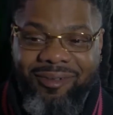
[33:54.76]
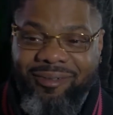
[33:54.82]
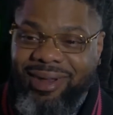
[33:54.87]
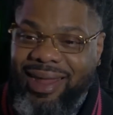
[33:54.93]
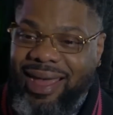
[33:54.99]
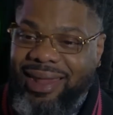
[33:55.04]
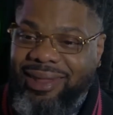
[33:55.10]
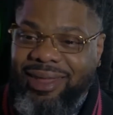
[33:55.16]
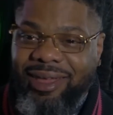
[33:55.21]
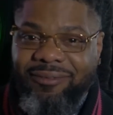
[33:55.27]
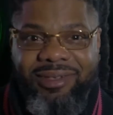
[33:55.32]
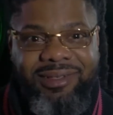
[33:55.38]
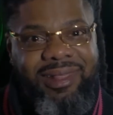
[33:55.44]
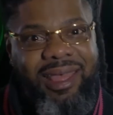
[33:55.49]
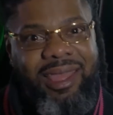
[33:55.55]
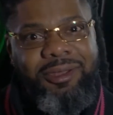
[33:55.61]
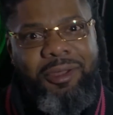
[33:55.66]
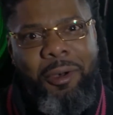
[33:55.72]
when I left, he's
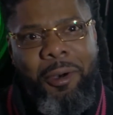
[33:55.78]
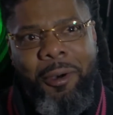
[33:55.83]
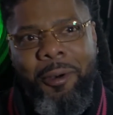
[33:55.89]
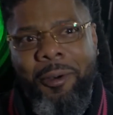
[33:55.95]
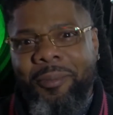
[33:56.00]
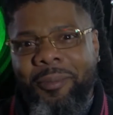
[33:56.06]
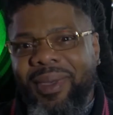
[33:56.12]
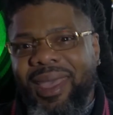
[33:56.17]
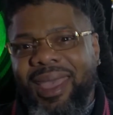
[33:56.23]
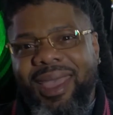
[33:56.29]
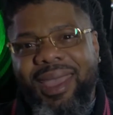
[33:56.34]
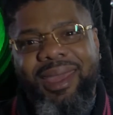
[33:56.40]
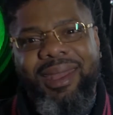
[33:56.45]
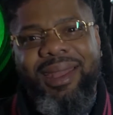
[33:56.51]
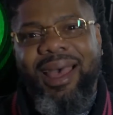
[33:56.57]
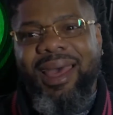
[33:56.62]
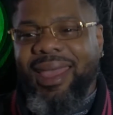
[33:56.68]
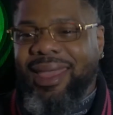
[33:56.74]
like, "No,
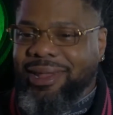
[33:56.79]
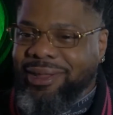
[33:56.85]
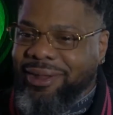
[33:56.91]
man, I ain't